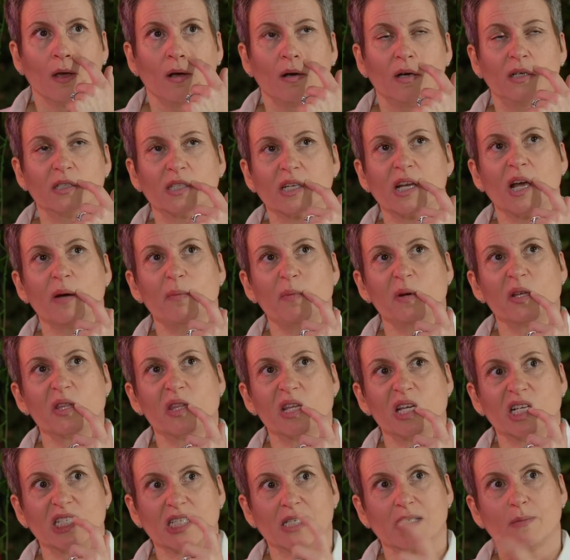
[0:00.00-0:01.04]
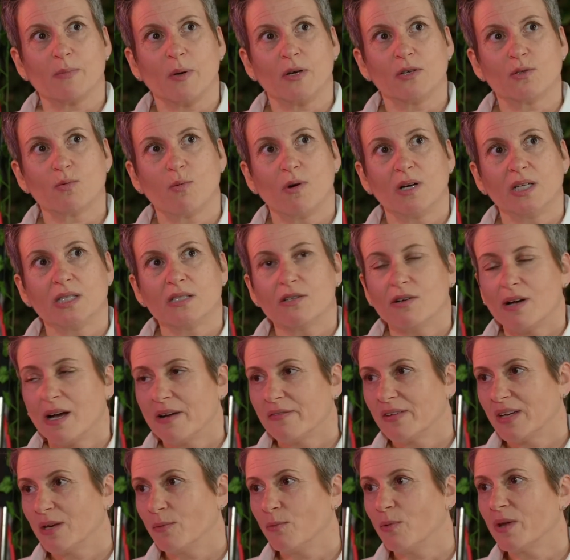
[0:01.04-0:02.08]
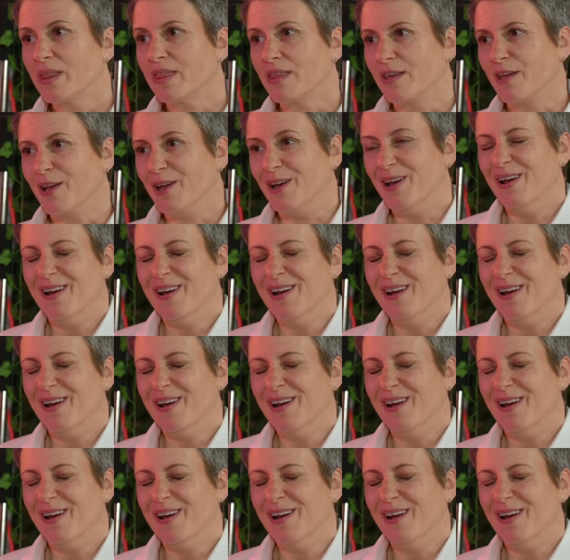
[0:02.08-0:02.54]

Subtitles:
There's a couple of things, I suppose. One is not having it with you.